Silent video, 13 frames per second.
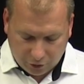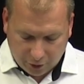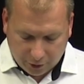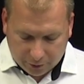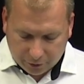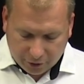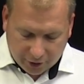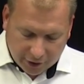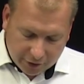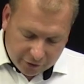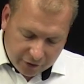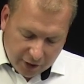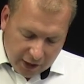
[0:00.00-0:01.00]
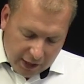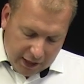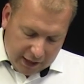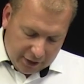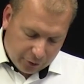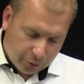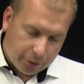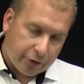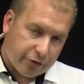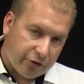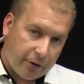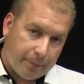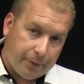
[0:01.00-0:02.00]
The other thing is, in the rear
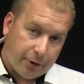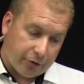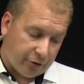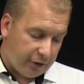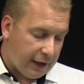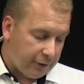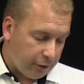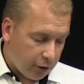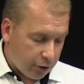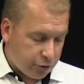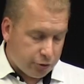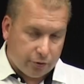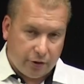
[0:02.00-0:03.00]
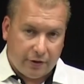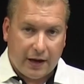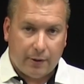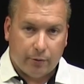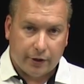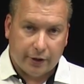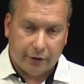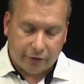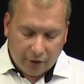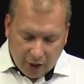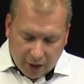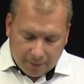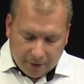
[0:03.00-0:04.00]
sump here, it's a lot larger than that one is,
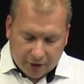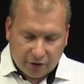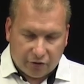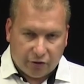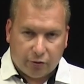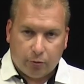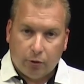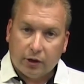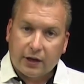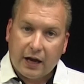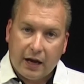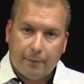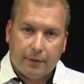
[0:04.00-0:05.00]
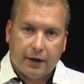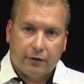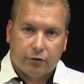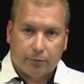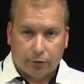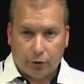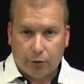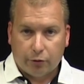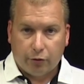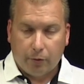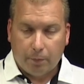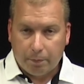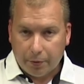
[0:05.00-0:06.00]
because this will accommodate the
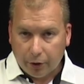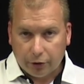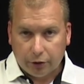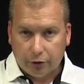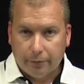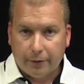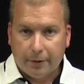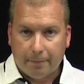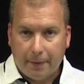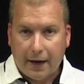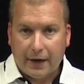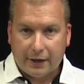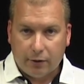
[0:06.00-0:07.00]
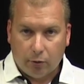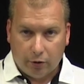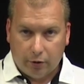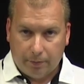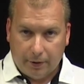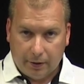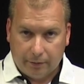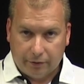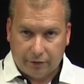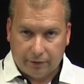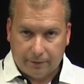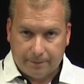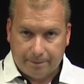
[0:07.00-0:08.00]
Moroso built aluminum bodied oil
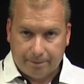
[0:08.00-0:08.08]
pumps.